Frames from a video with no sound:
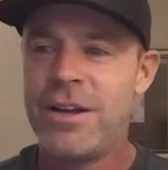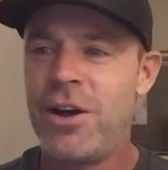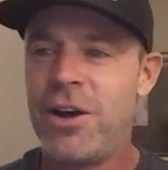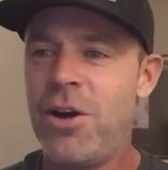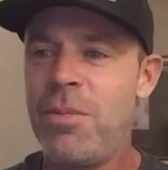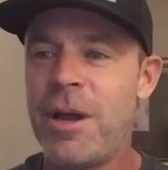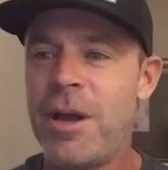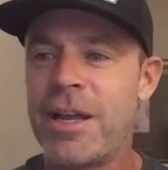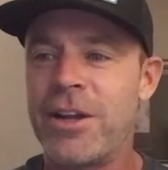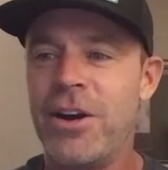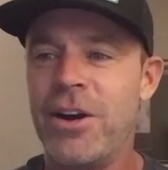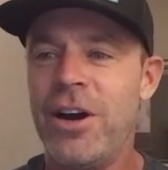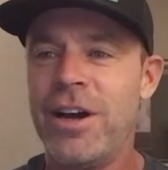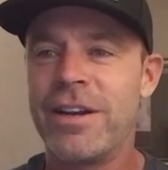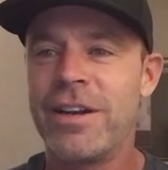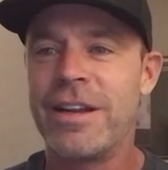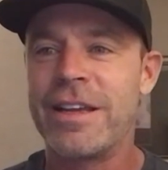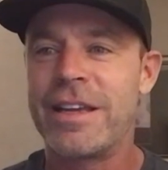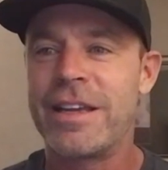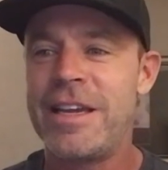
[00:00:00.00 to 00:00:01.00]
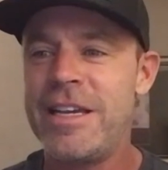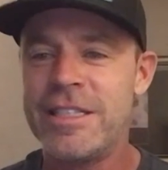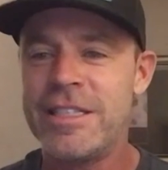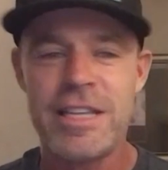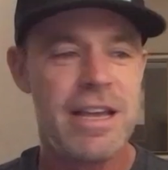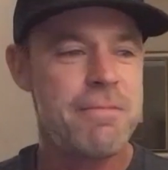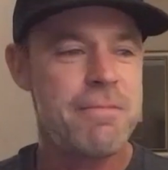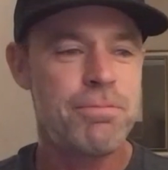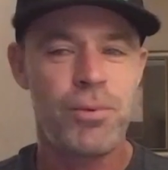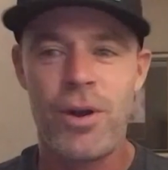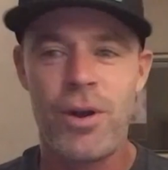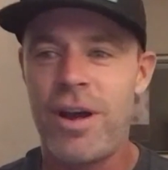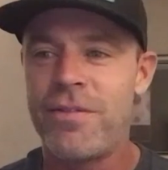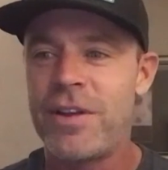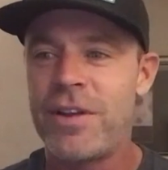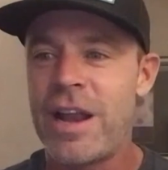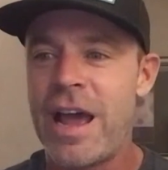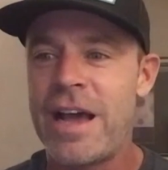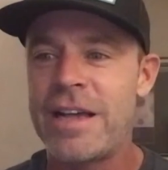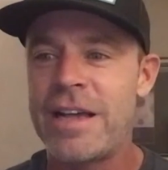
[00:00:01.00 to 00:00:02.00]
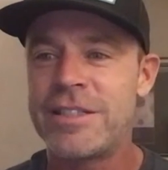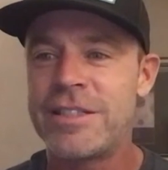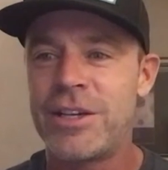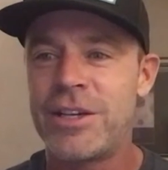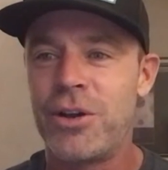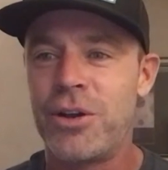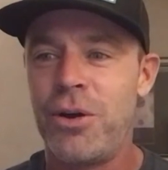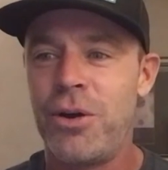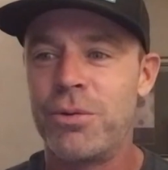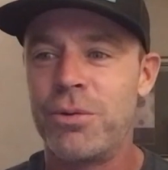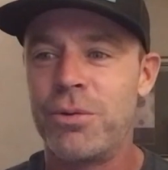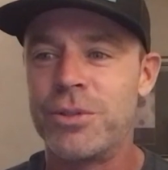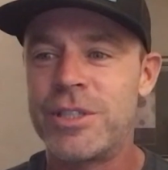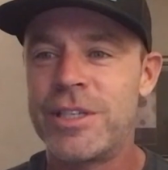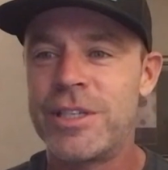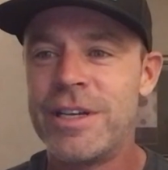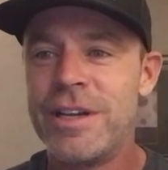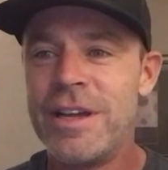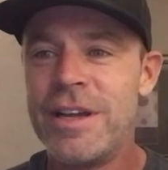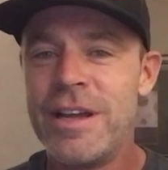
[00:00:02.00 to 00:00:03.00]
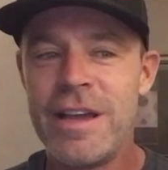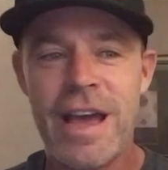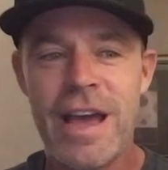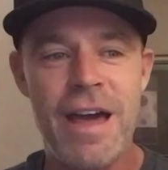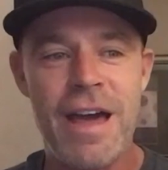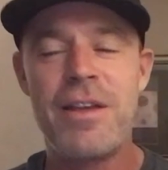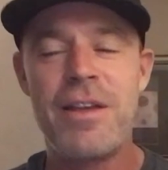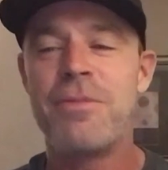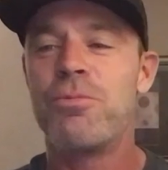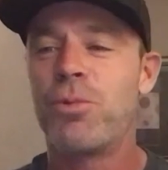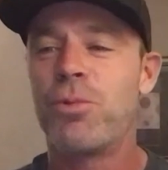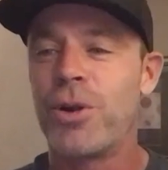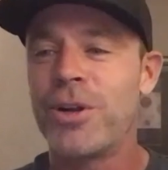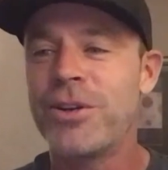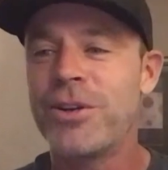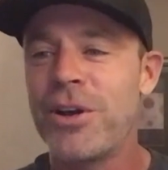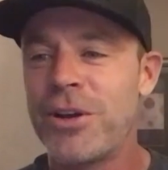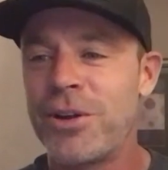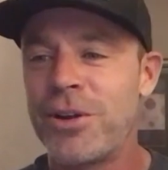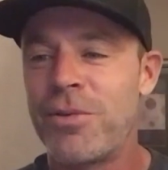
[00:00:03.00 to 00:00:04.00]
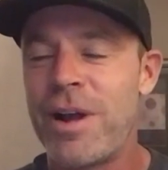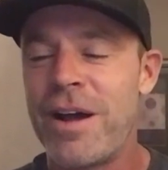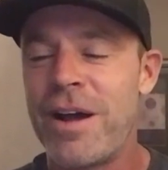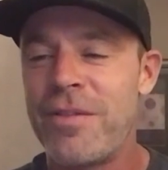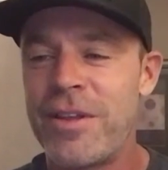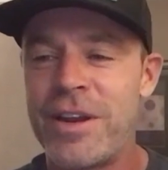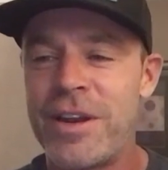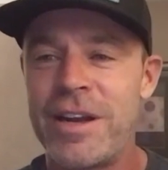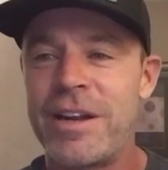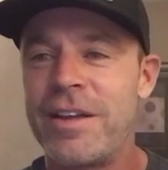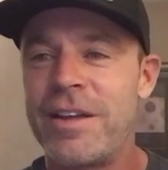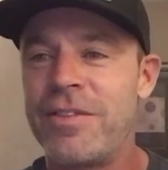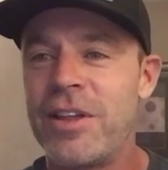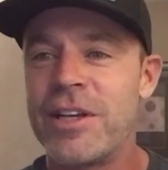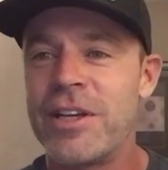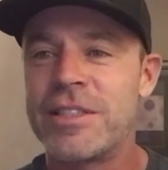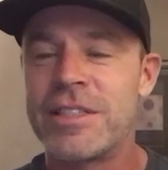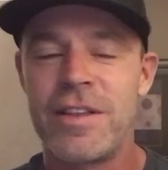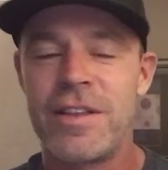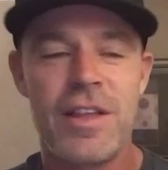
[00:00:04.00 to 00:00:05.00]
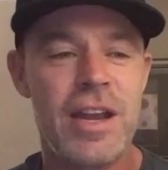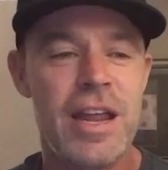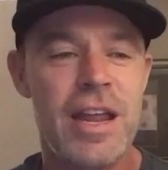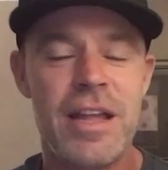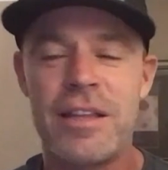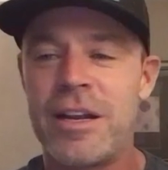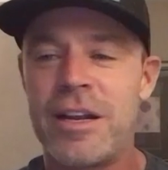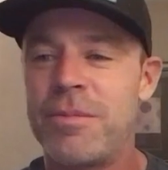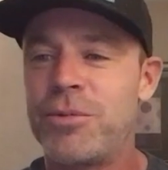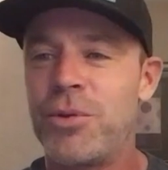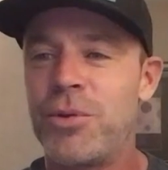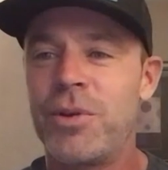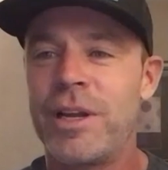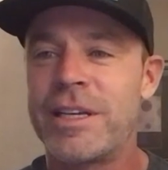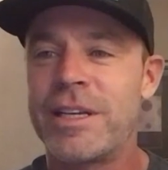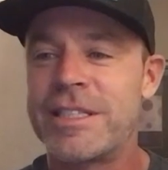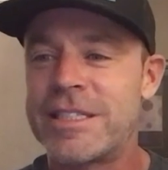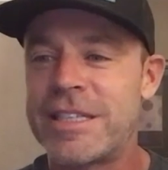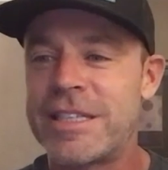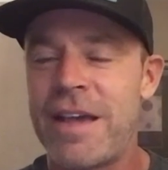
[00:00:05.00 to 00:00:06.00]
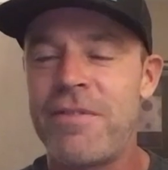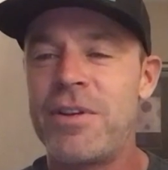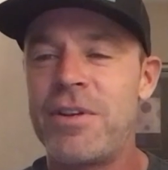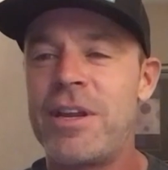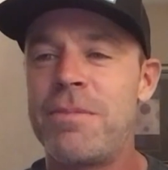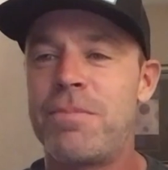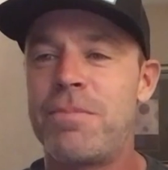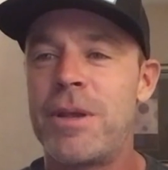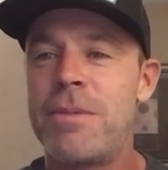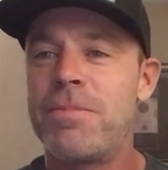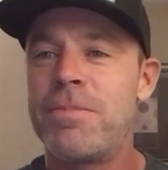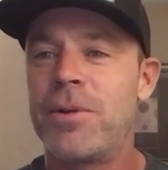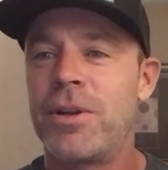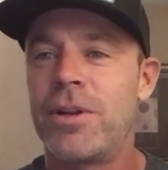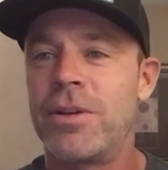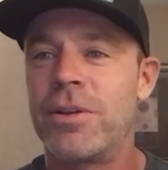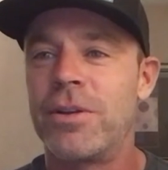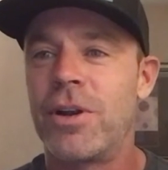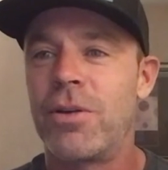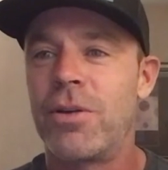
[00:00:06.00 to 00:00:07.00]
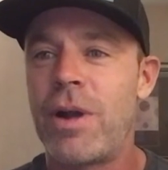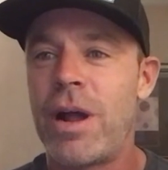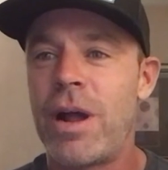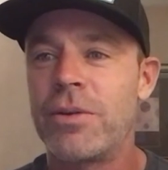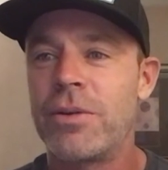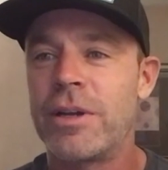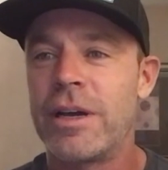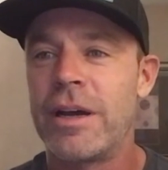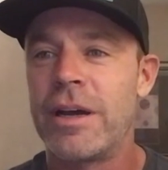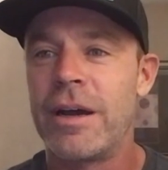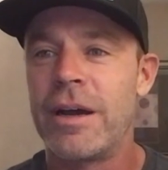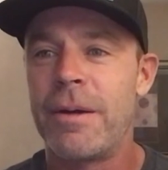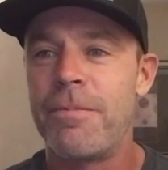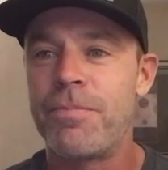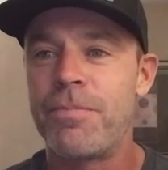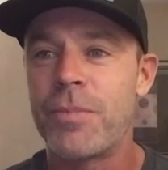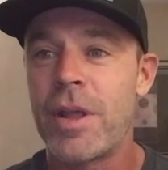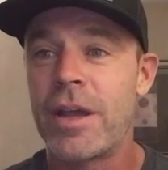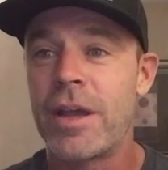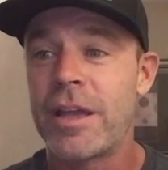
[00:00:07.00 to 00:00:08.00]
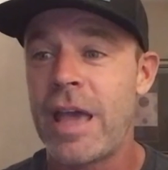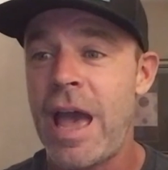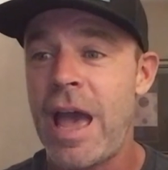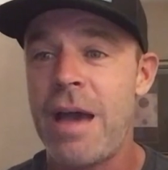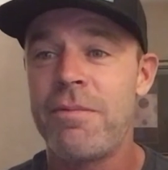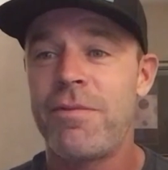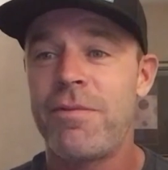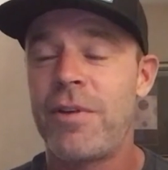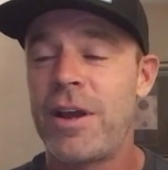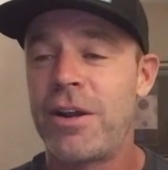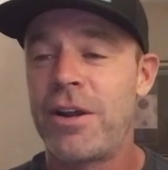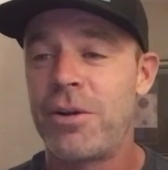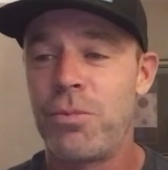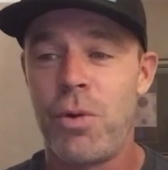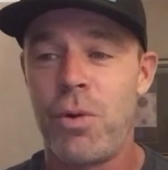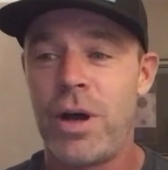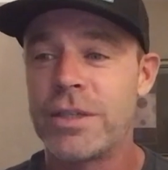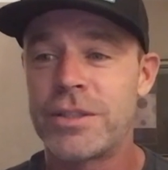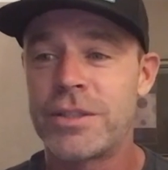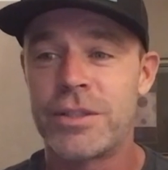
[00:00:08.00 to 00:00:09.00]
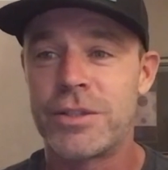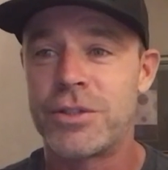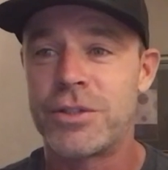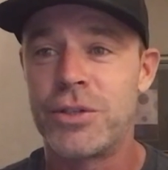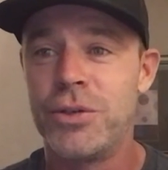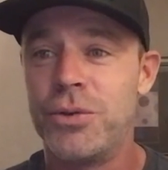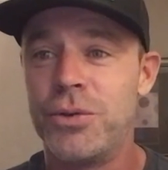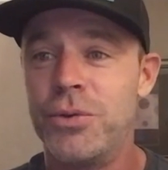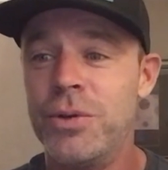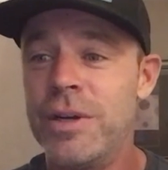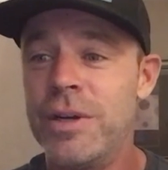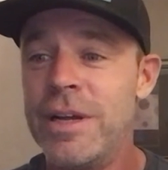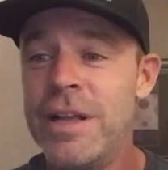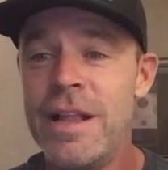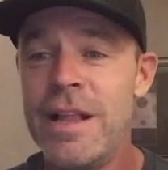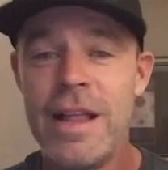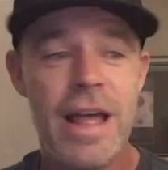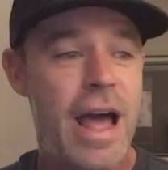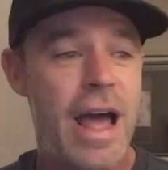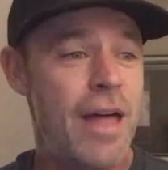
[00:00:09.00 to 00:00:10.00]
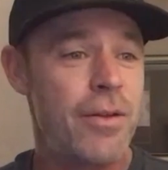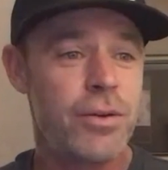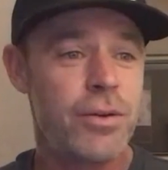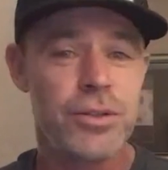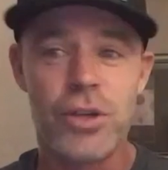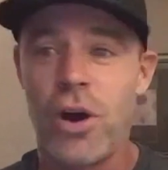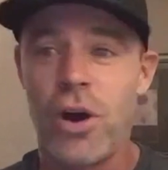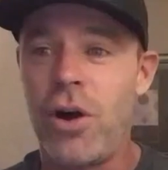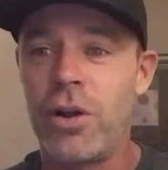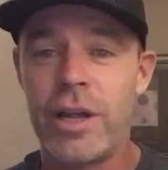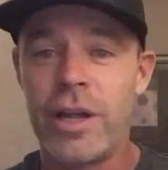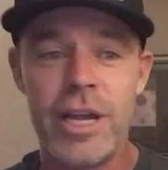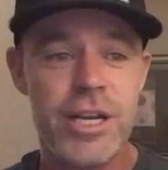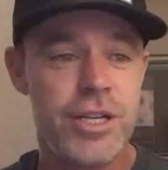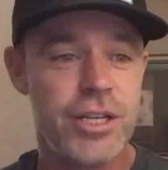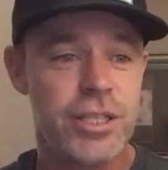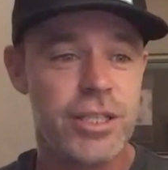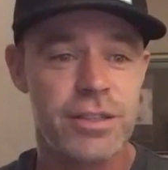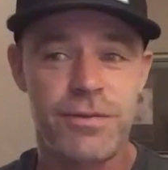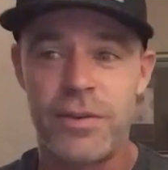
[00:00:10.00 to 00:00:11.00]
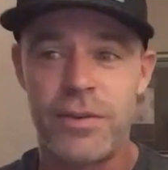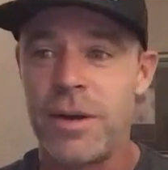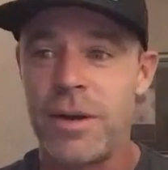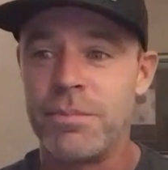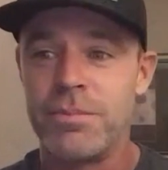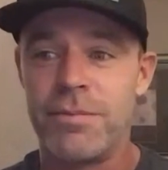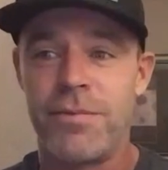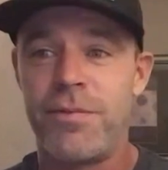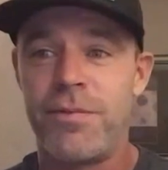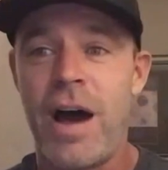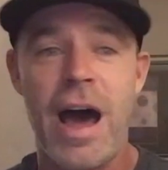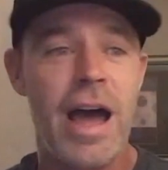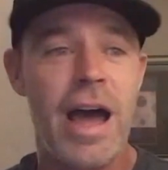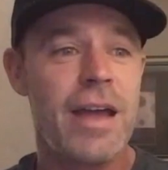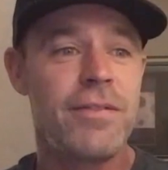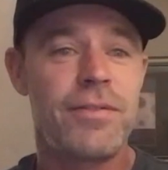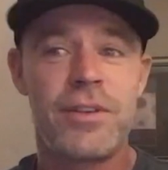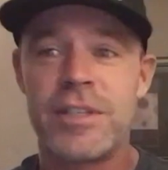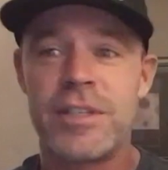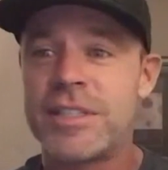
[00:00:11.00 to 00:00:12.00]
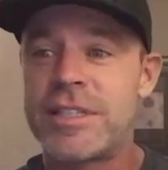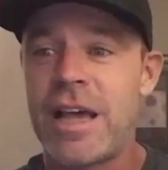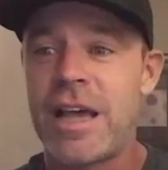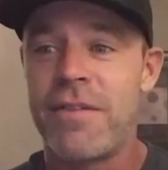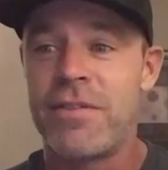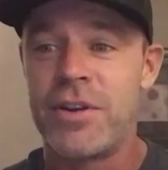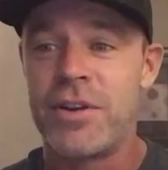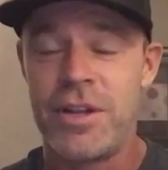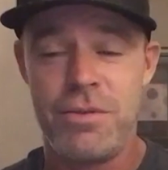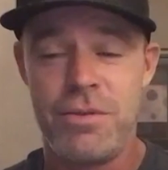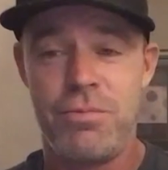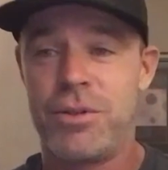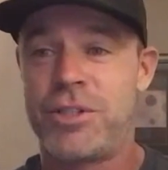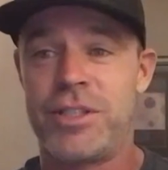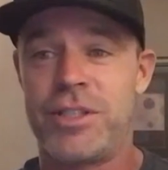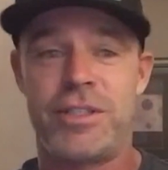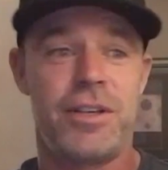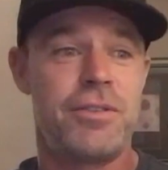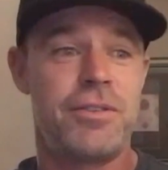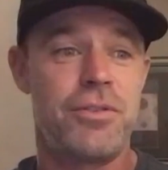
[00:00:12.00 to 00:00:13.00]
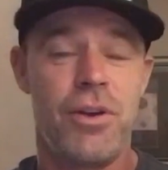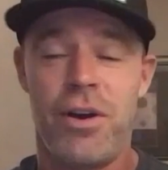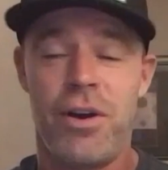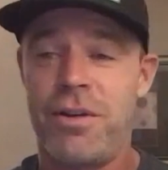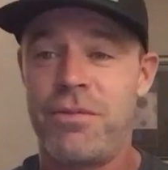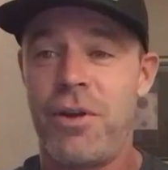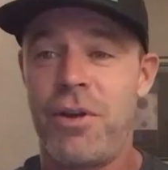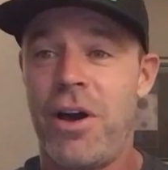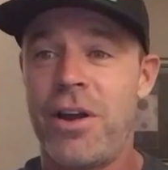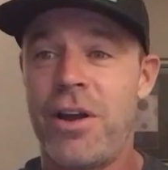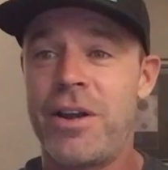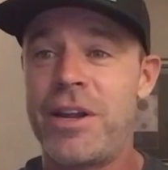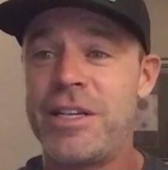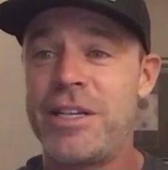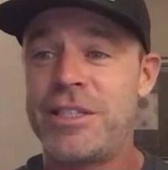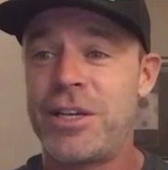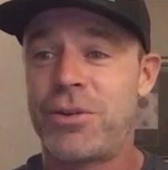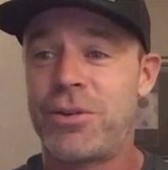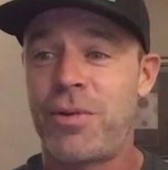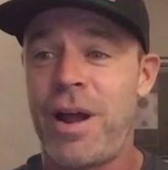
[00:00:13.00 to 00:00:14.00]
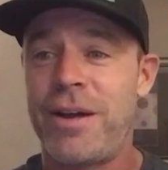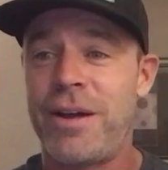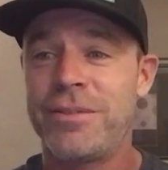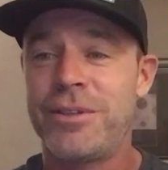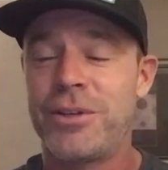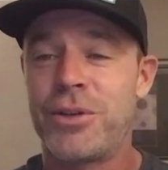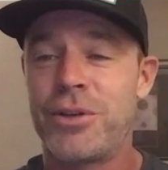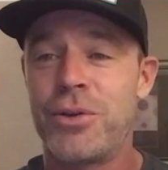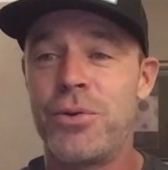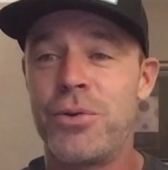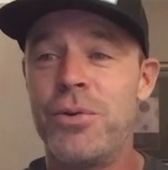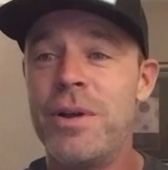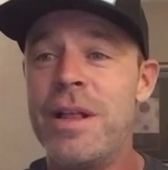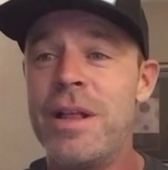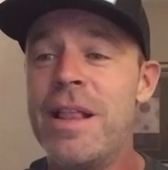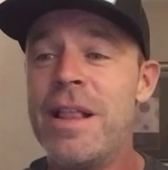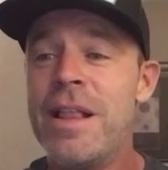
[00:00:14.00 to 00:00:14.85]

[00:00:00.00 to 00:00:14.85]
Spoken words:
oh my god, like, he's improvising as he goes, and then word got around that he did this, and then he ended up doing, like, 70 people around a campfire in Waskasoo. And there's all ages from 5 to 70, which is not an easy crowd to do.